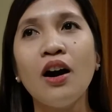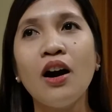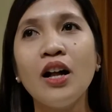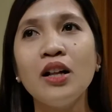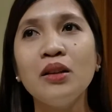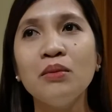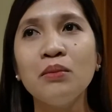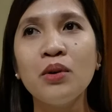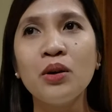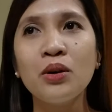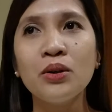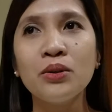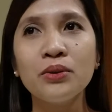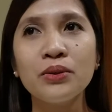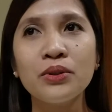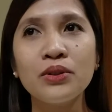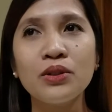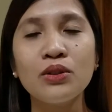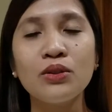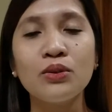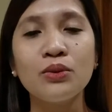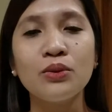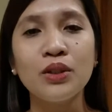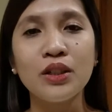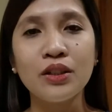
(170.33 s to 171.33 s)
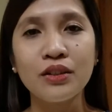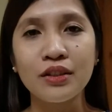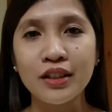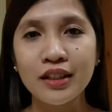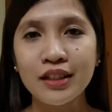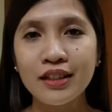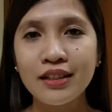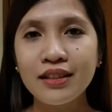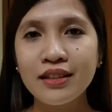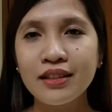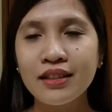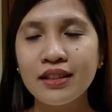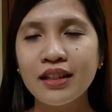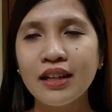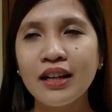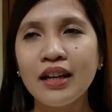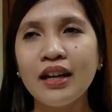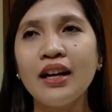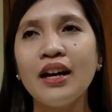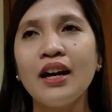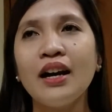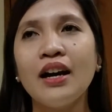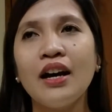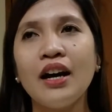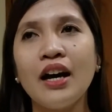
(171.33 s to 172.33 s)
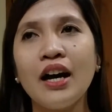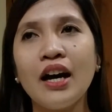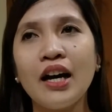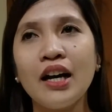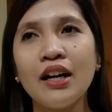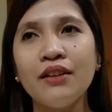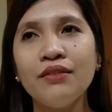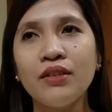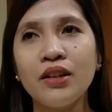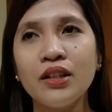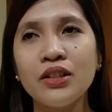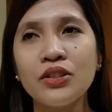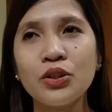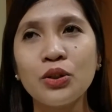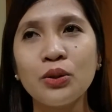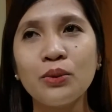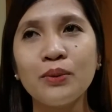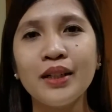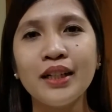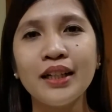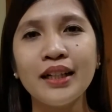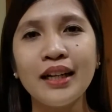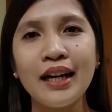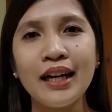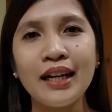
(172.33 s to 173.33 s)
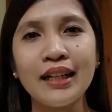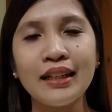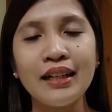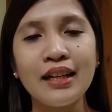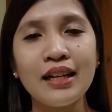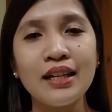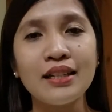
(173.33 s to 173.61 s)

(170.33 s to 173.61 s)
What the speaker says: almost 2 years. I've also worked at